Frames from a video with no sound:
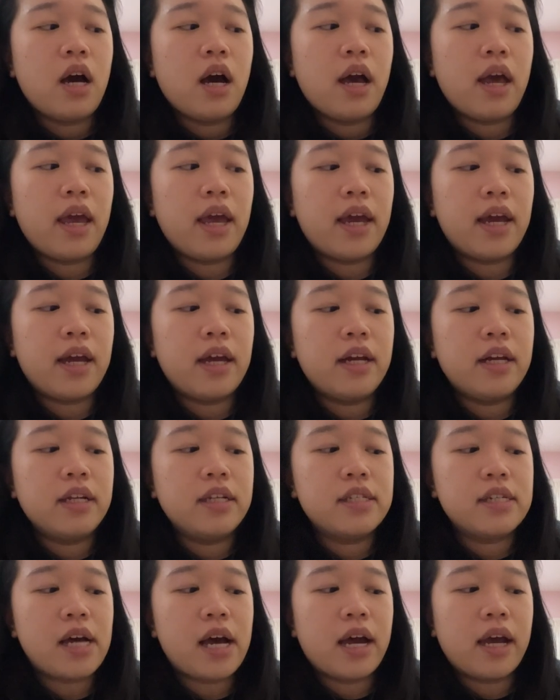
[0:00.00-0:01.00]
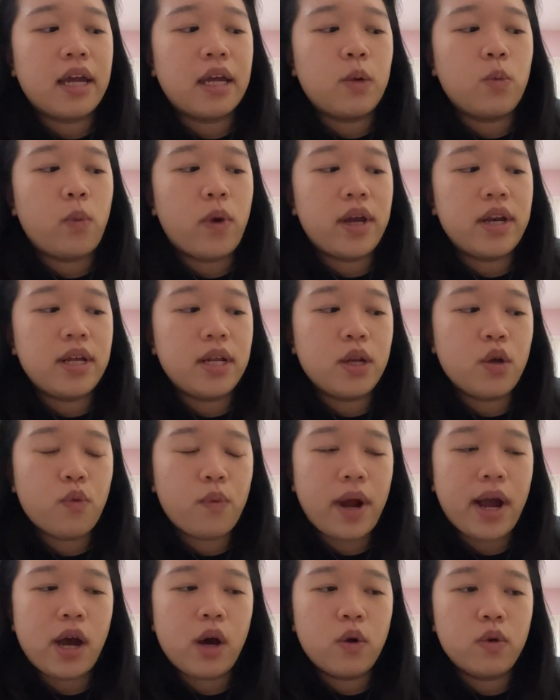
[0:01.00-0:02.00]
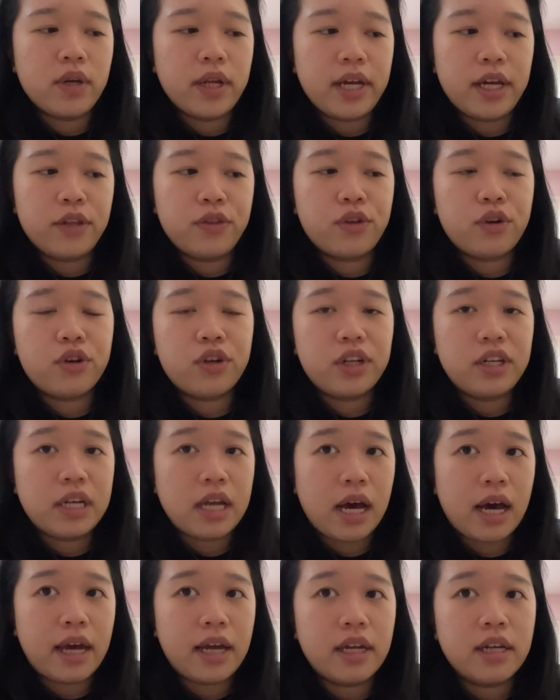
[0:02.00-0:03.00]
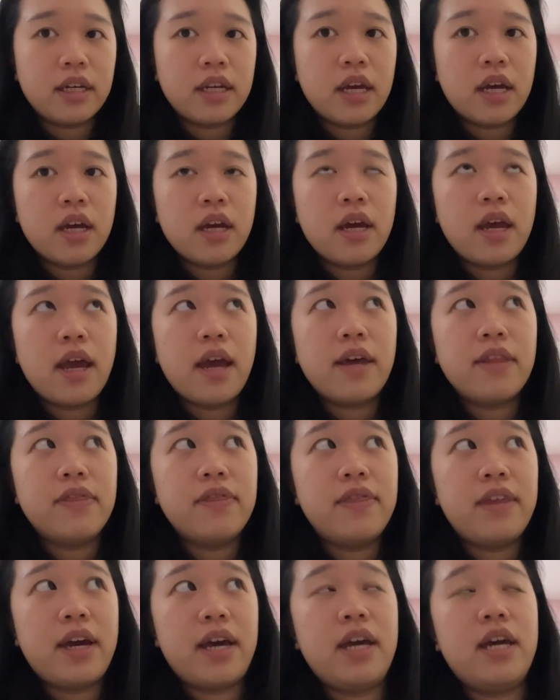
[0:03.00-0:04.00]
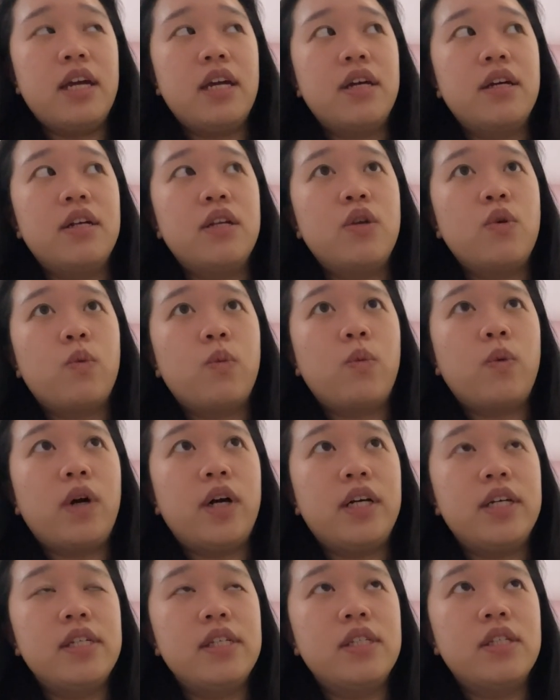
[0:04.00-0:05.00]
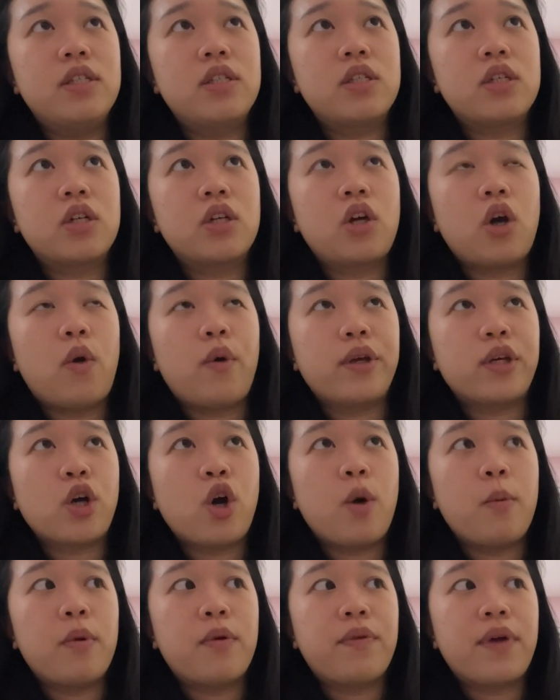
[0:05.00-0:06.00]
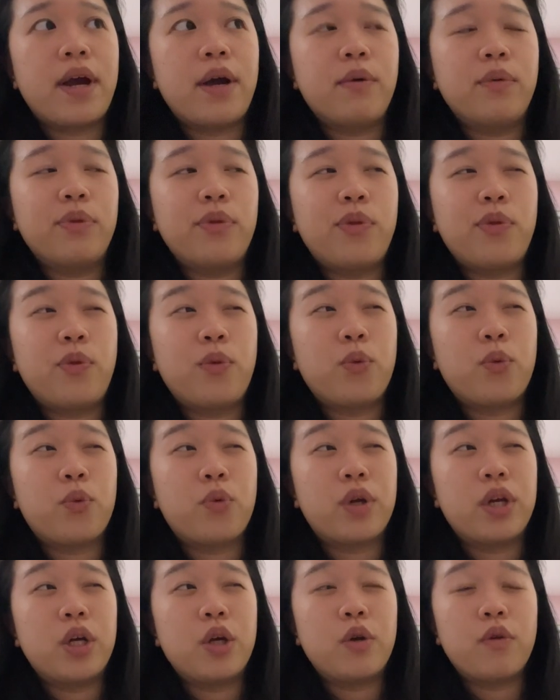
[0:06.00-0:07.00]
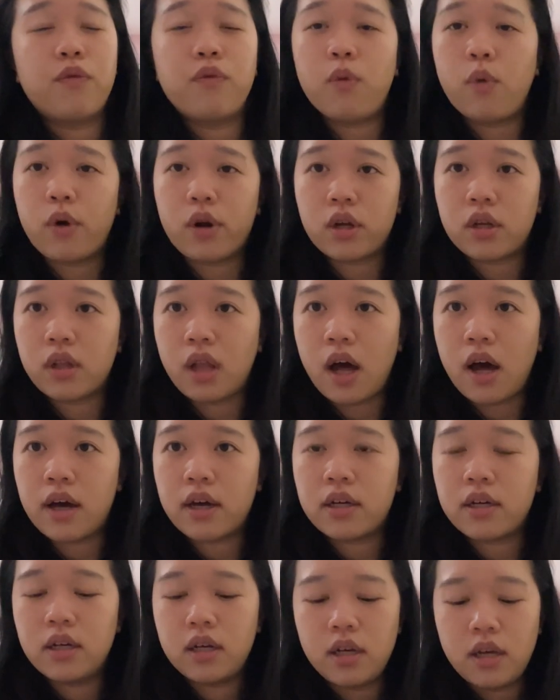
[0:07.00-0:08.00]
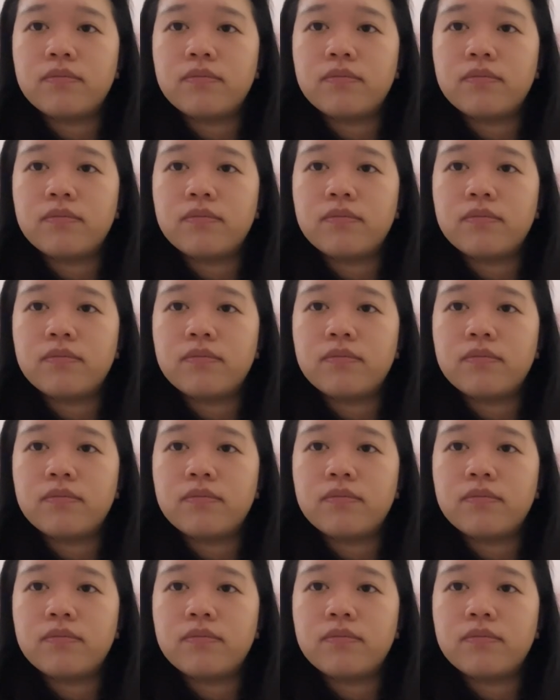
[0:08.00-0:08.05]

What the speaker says: and I went in around 8:39, and then was going home around 3 or 4 o'clock.